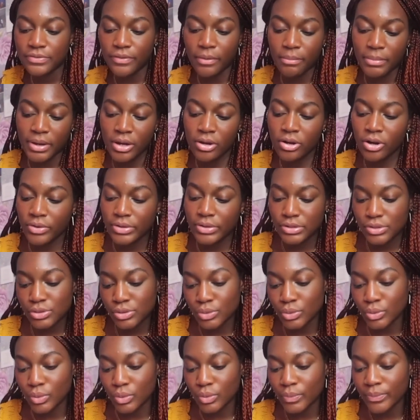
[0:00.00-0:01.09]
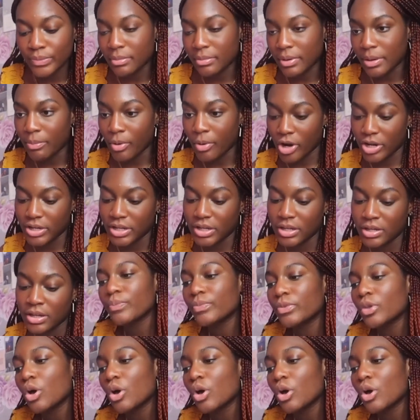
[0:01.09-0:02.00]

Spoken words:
from my current school to my party.